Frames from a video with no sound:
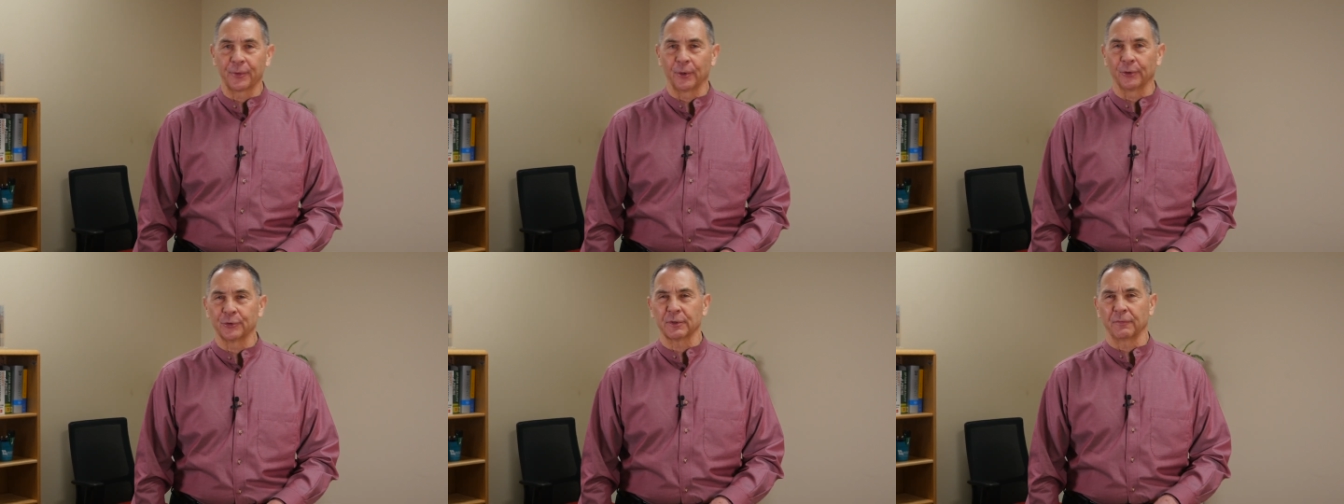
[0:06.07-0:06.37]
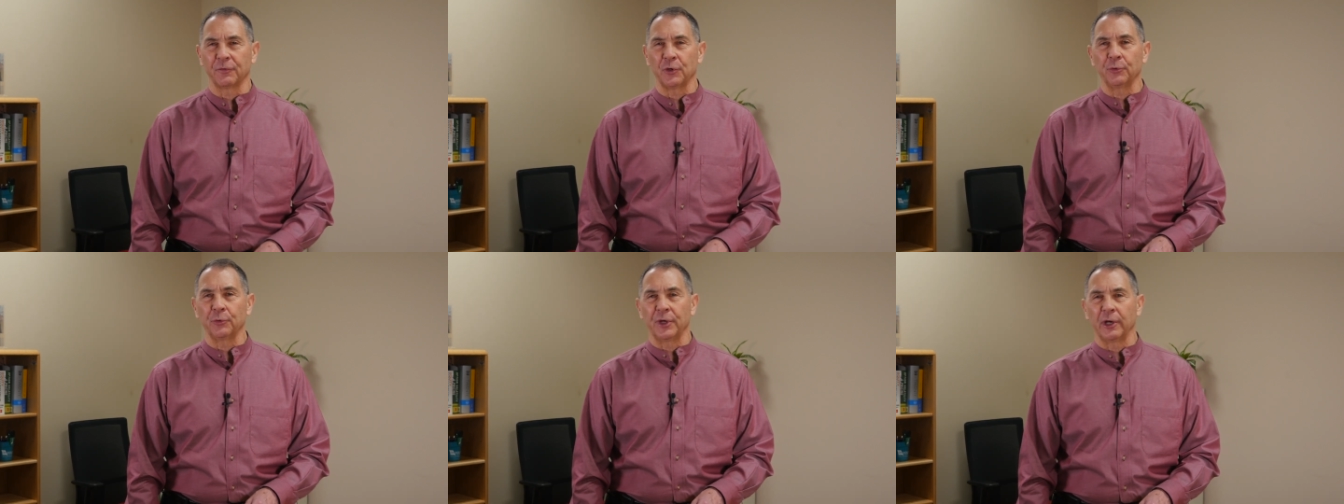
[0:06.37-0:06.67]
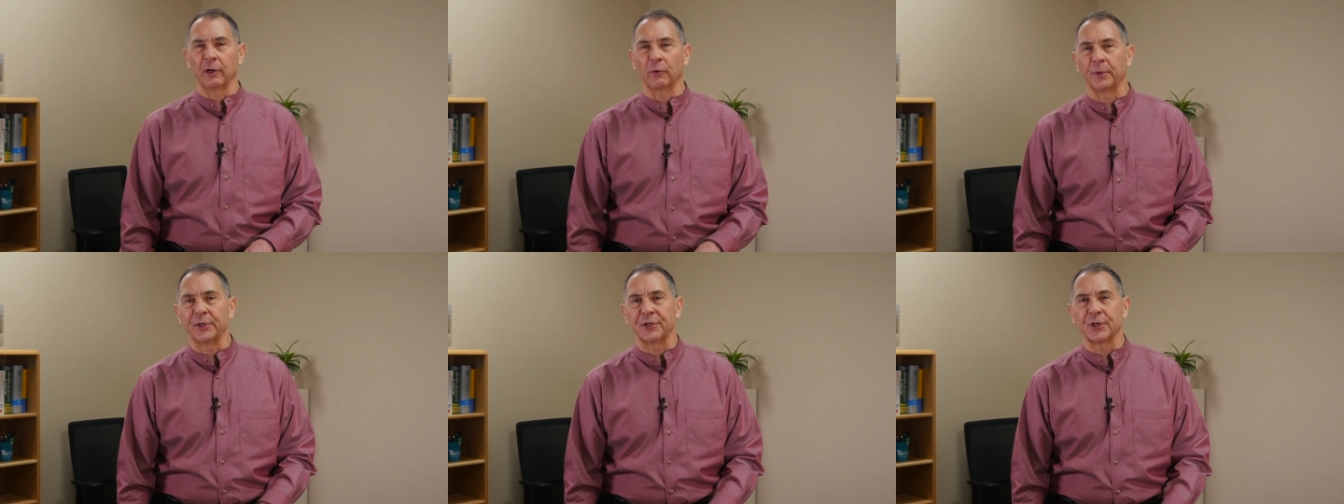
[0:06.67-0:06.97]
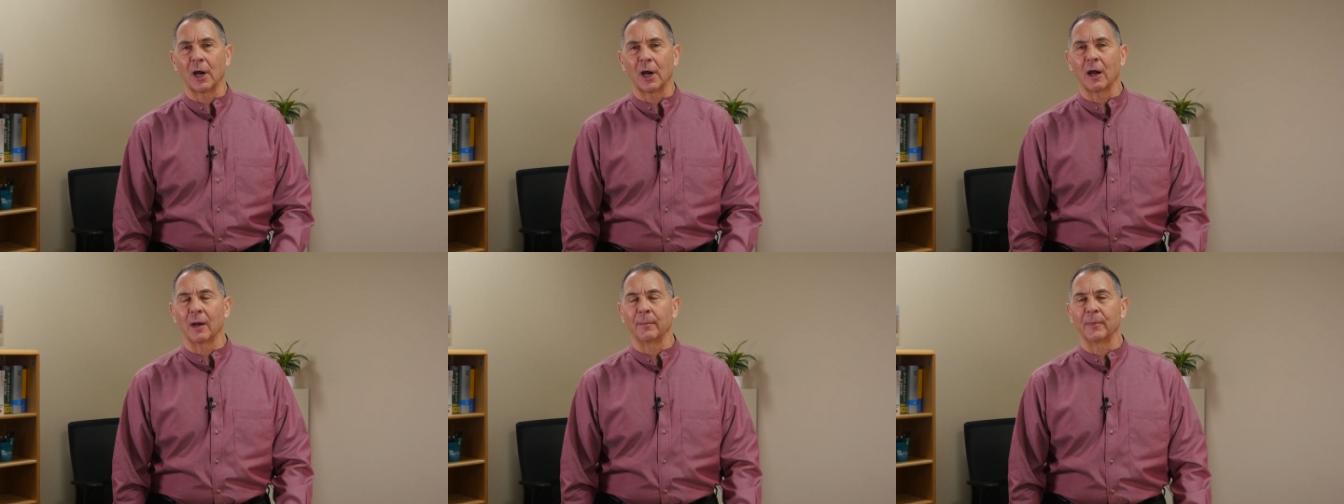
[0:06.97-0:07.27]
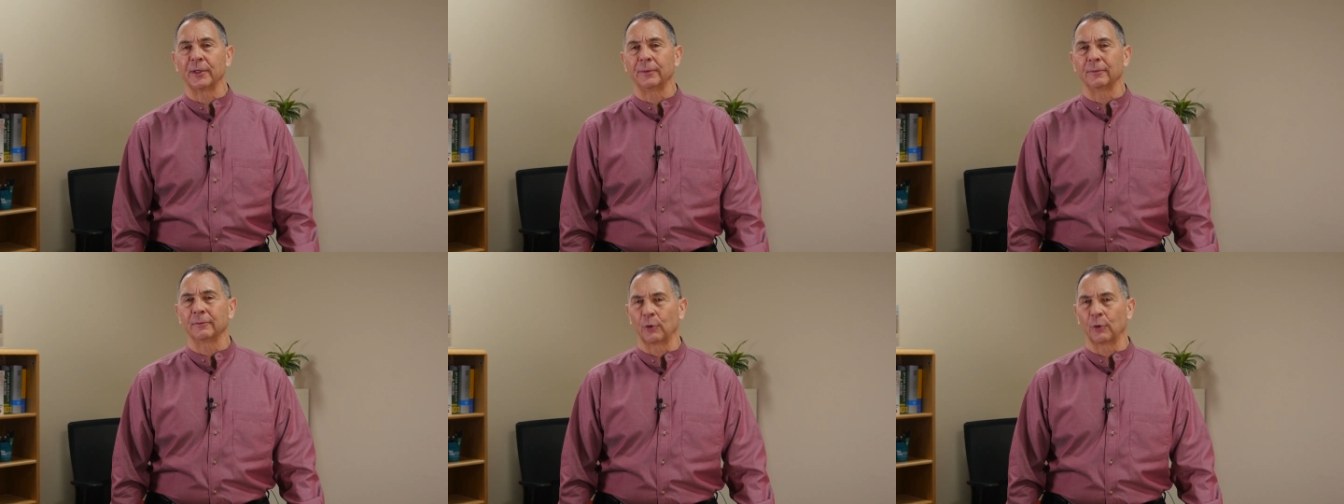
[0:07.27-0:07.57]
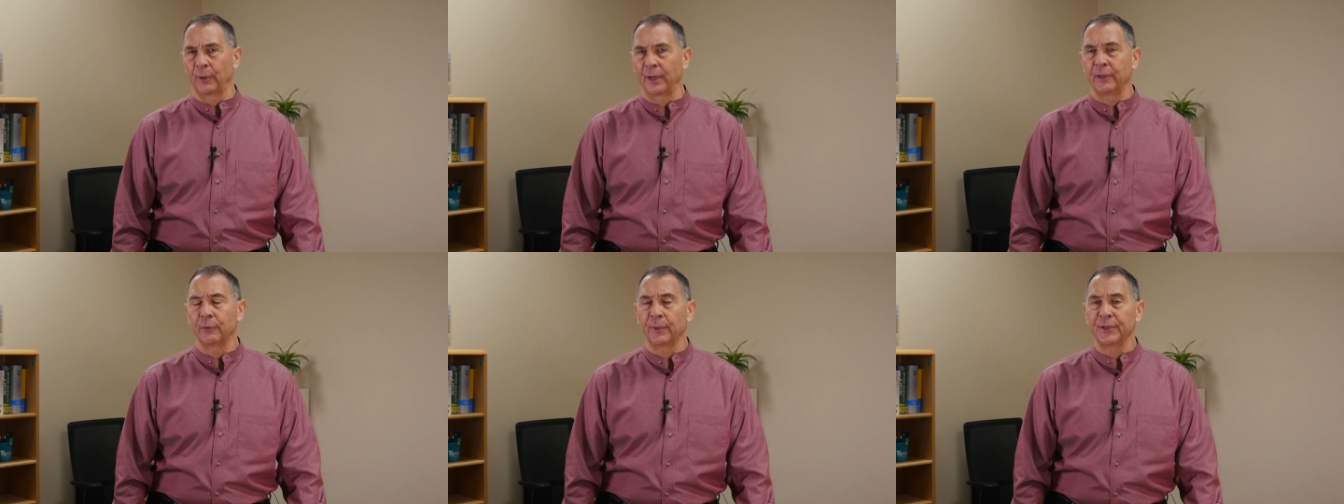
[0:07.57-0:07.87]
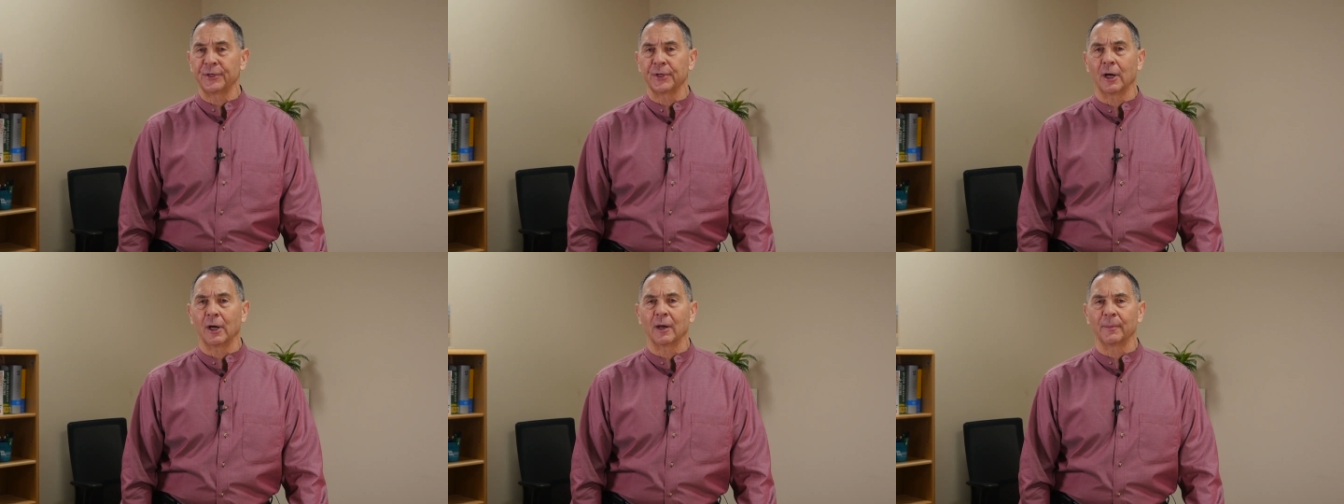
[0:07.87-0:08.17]
those of you near retirement or in
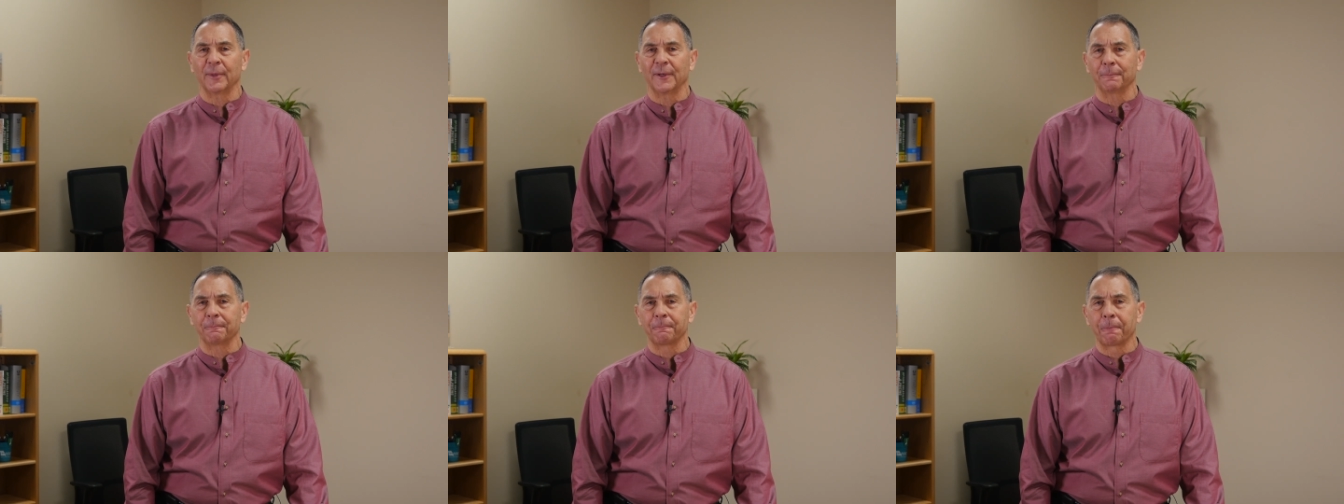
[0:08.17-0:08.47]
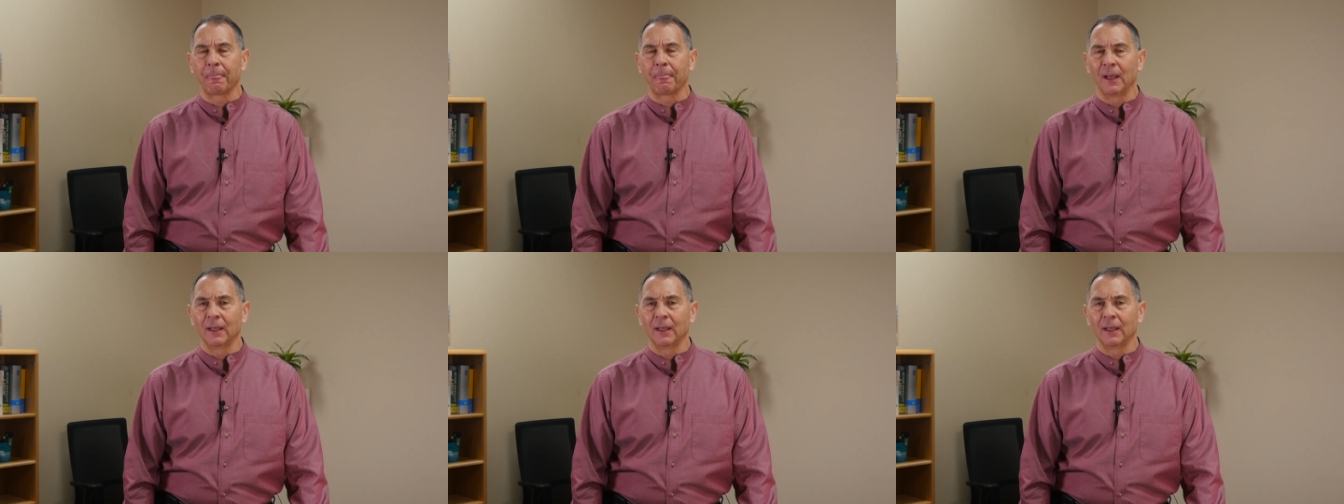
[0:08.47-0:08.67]
retirement.